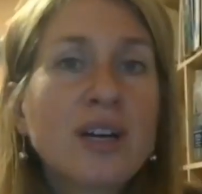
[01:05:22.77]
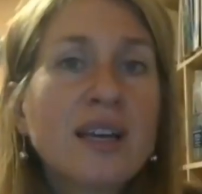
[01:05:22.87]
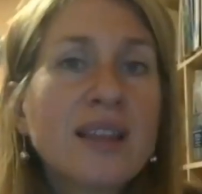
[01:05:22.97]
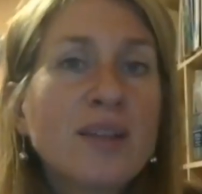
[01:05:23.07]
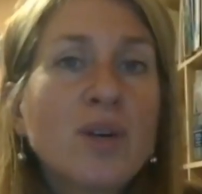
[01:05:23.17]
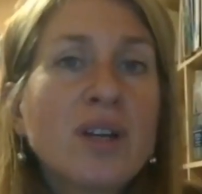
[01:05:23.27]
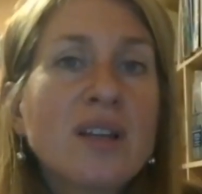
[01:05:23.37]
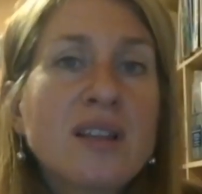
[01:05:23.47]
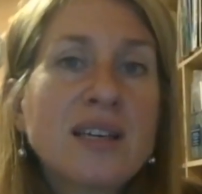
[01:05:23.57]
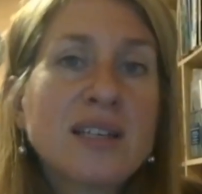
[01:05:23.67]
I think one of
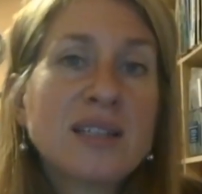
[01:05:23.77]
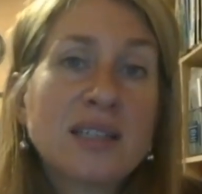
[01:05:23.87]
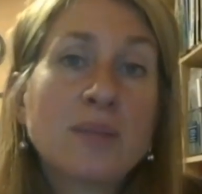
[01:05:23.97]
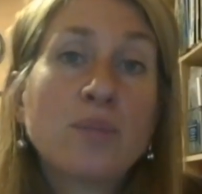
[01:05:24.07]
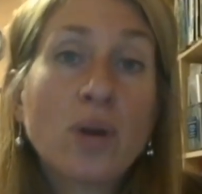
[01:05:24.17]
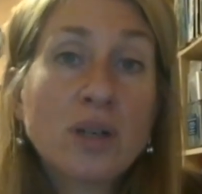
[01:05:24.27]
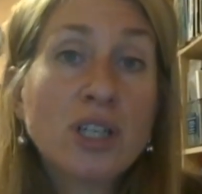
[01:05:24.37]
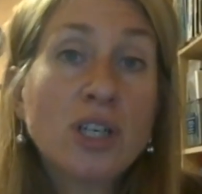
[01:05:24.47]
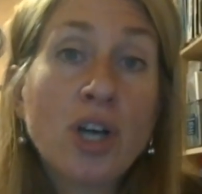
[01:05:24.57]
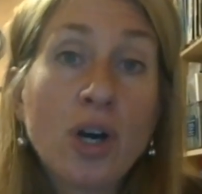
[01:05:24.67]
the things that's important
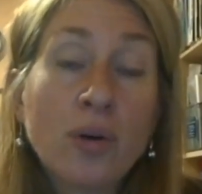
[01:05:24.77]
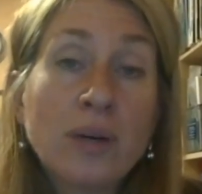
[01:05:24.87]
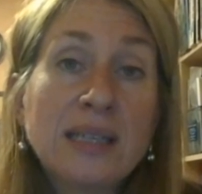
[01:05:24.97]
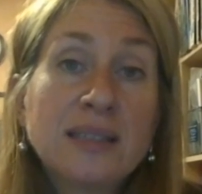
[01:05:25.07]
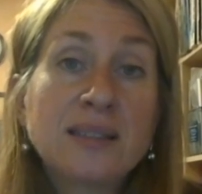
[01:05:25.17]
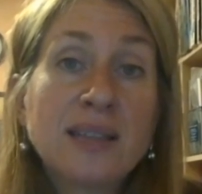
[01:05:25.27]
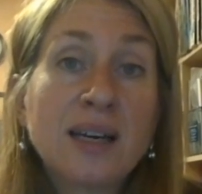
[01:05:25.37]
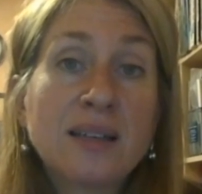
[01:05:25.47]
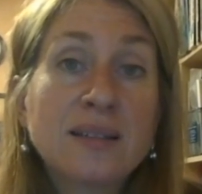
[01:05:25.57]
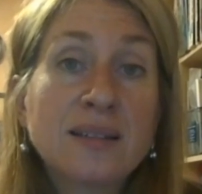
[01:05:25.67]
to know is
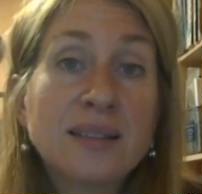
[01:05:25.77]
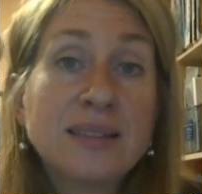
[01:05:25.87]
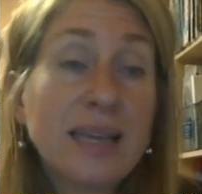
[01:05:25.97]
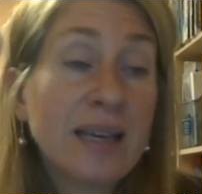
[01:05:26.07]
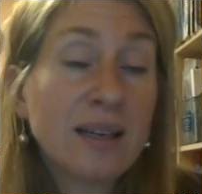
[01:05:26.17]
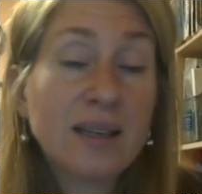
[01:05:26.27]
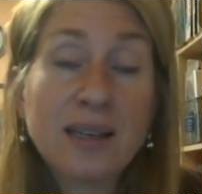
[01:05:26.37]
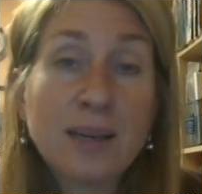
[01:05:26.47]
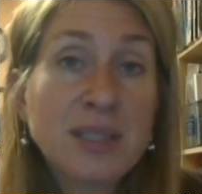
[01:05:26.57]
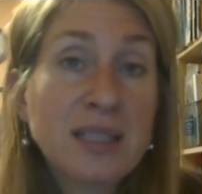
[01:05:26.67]
that the data, and
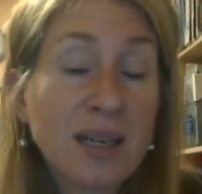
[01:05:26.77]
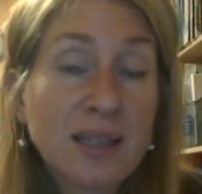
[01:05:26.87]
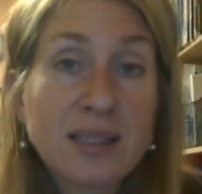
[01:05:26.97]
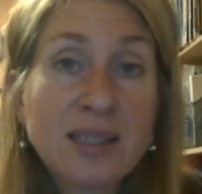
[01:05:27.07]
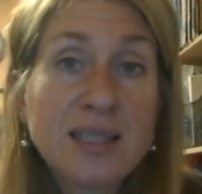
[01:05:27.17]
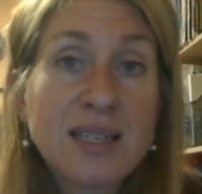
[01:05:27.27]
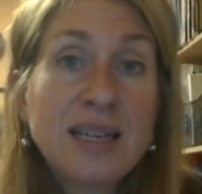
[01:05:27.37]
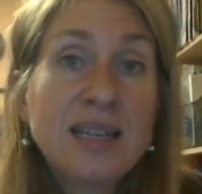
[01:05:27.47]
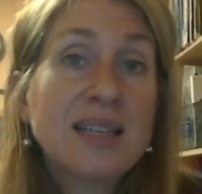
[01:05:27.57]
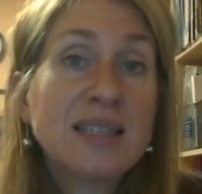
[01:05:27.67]
I'm a scientist,
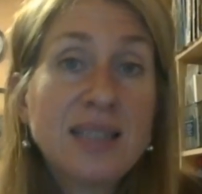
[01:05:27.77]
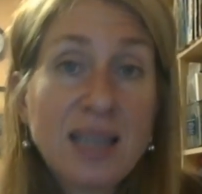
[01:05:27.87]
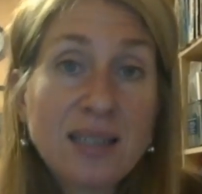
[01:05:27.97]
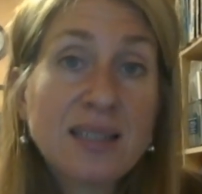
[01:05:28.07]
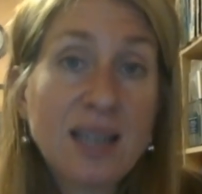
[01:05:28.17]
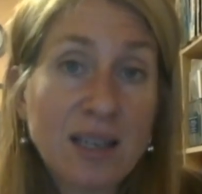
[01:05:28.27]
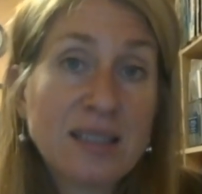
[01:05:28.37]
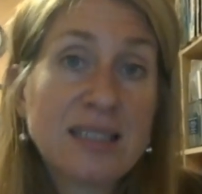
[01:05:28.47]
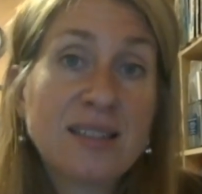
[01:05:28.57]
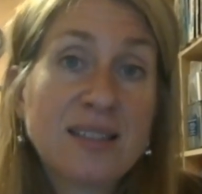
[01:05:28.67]
the data
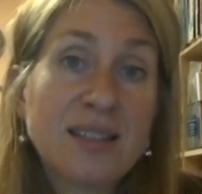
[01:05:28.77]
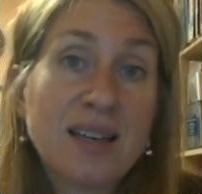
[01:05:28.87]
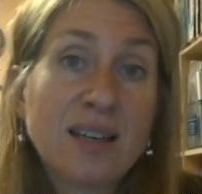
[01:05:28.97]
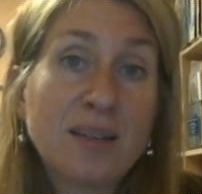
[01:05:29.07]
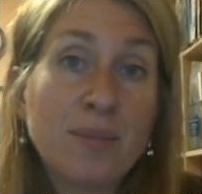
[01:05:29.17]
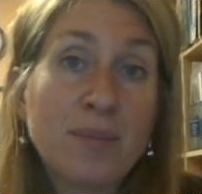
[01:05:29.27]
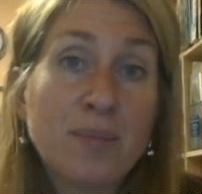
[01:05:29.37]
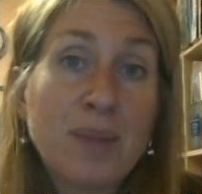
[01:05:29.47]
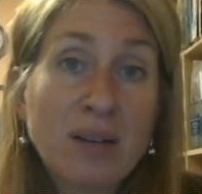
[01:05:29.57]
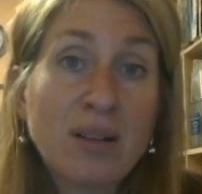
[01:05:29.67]
tells us that
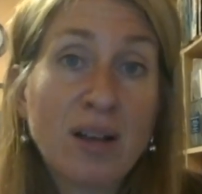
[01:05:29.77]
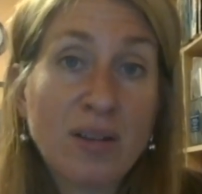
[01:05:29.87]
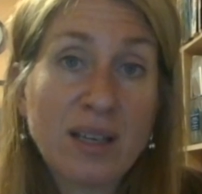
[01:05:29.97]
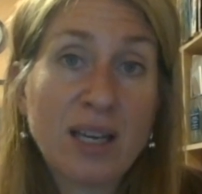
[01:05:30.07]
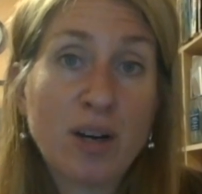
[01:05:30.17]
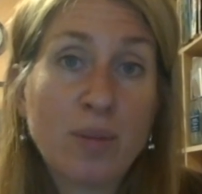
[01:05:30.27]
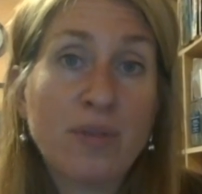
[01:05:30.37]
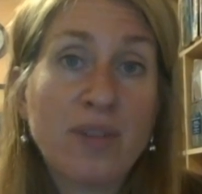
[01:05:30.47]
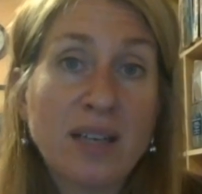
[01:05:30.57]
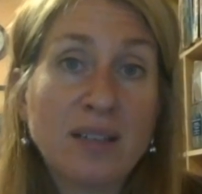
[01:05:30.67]
mental health care
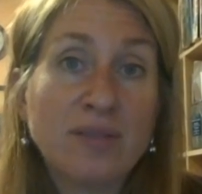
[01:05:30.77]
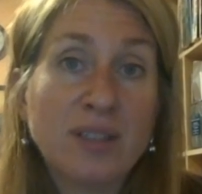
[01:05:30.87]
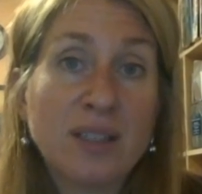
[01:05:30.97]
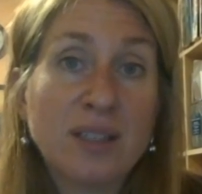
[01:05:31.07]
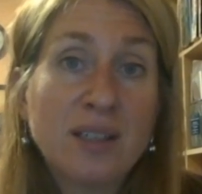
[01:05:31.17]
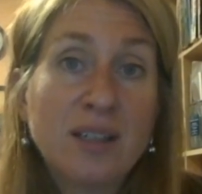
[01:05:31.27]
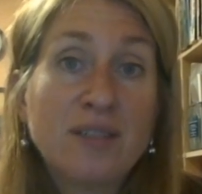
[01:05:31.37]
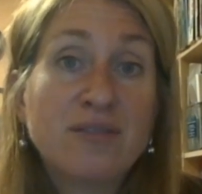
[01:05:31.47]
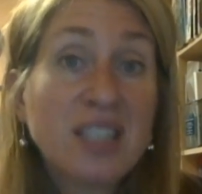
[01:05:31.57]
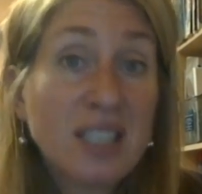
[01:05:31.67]
provided via
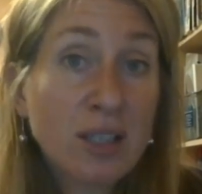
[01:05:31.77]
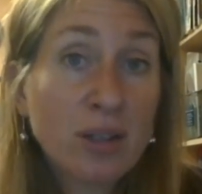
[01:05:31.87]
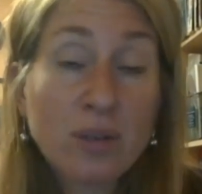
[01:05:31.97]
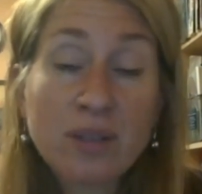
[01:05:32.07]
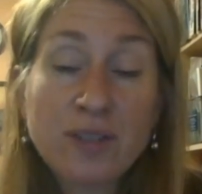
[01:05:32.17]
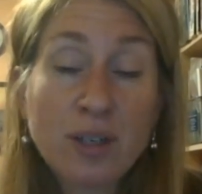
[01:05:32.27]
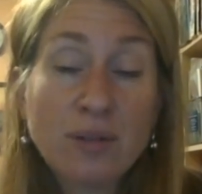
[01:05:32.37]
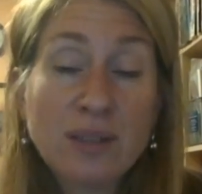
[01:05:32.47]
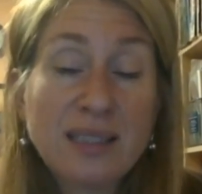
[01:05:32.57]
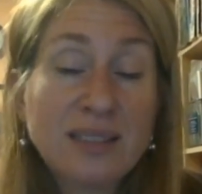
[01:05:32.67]
video or
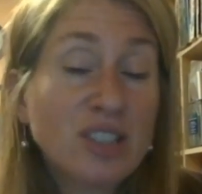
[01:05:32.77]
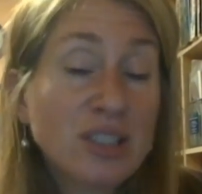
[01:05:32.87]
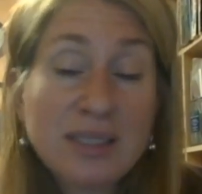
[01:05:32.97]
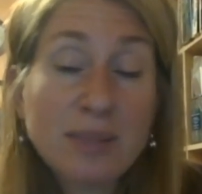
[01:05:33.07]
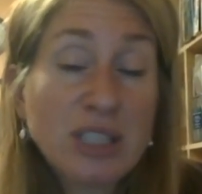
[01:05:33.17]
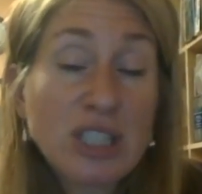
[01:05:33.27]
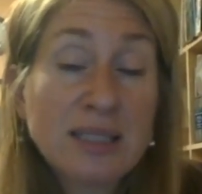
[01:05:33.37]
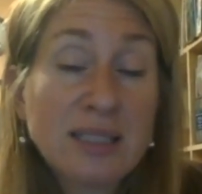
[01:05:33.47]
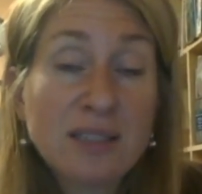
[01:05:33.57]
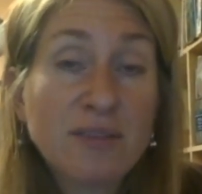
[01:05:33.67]
phone could be
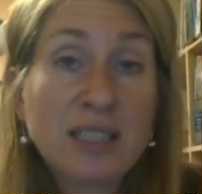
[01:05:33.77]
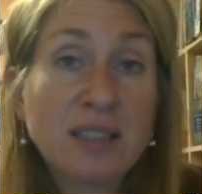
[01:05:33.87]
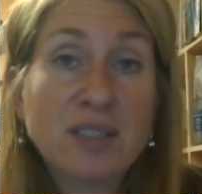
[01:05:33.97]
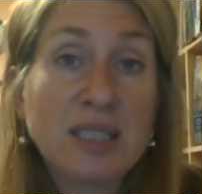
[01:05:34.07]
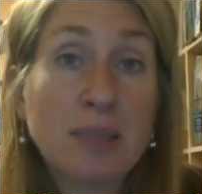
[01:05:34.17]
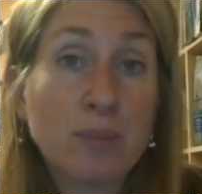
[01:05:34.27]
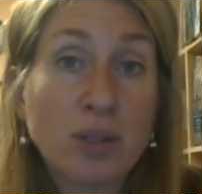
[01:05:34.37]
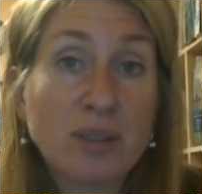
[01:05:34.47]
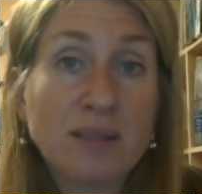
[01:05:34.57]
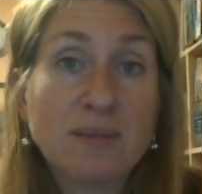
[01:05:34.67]
just as effective as in
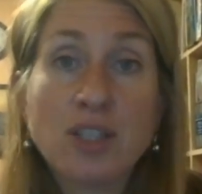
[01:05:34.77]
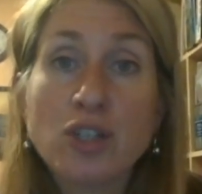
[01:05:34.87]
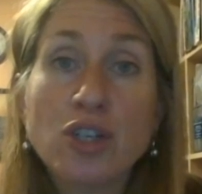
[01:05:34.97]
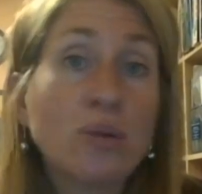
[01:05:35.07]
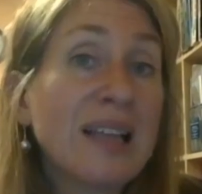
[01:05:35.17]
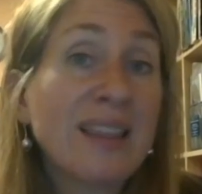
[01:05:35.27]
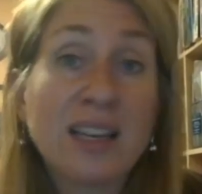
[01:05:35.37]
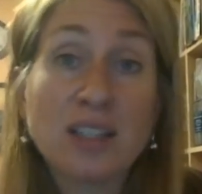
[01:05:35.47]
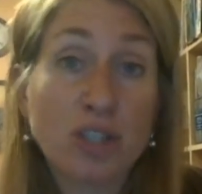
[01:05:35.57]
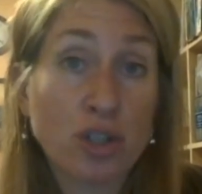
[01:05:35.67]
person. So don't let
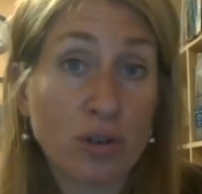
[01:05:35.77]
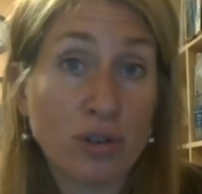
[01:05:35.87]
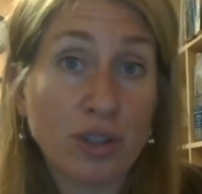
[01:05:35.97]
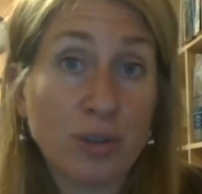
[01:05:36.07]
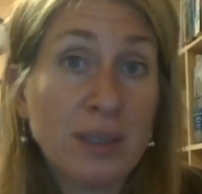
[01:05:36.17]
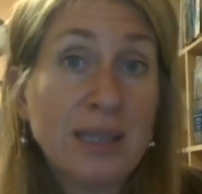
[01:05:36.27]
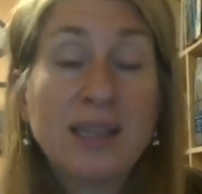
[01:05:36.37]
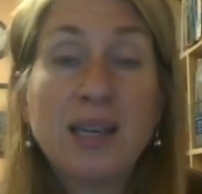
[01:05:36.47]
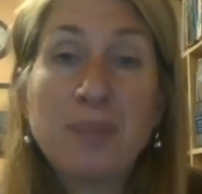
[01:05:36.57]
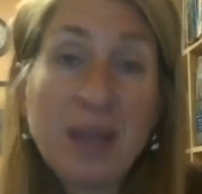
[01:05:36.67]
that deter you.
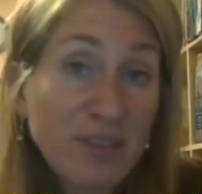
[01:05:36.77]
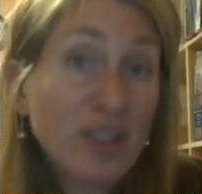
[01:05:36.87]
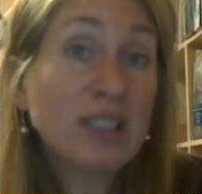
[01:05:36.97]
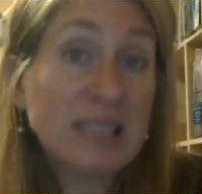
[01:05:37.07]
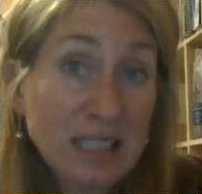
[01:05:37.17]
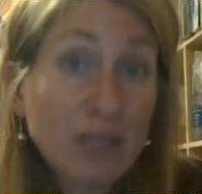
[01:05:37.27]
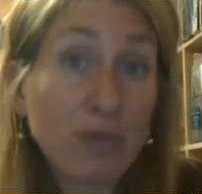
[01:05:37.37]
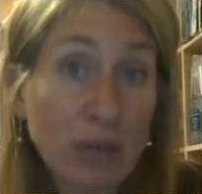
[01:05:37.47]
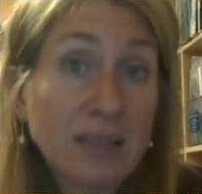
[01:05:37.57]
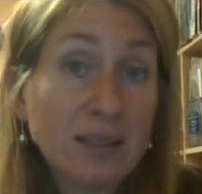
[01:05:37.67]
It may feel
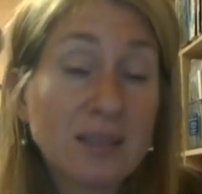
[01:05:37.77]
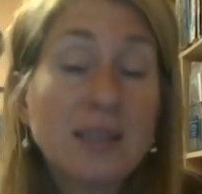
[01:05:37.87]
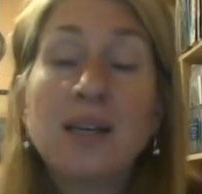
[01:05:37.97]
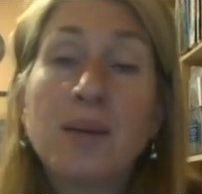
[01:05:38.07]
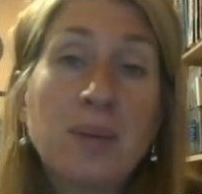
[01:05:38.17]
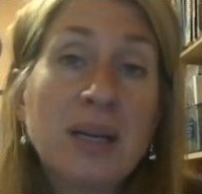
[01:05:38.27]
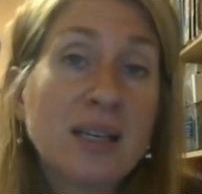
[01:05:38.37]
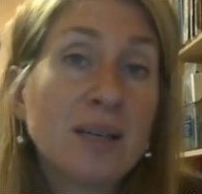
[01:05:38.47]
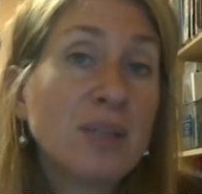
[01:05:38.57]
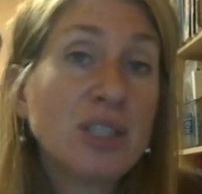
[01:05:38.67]
different, but it
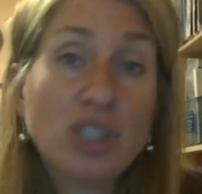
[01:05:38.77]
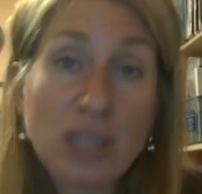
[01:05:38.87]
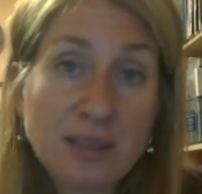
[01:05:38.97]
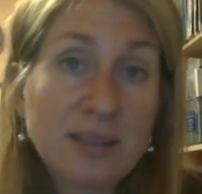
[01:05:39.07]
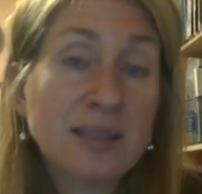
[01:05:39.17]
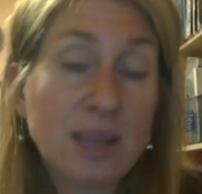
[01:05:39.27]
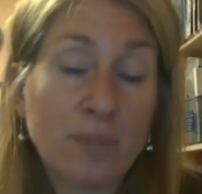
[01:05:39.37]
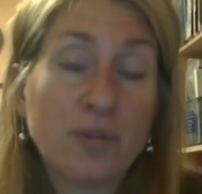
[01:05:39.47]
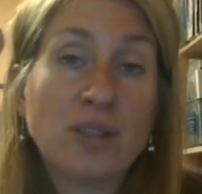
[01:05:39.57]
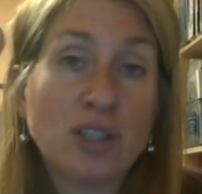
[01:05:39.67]
can be just as
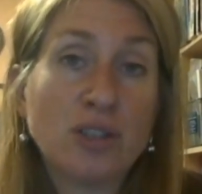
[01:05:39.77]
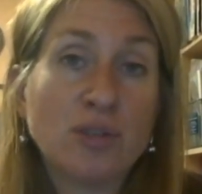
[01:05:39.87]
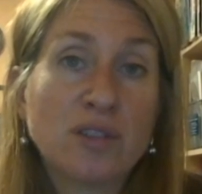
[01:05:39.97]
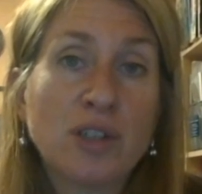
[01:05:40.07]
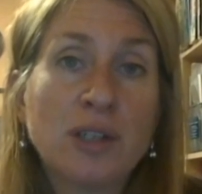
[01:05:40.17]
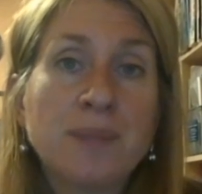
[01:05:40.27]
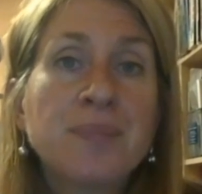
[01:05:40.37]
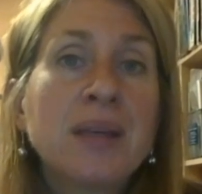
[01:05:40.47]
helpful and useful.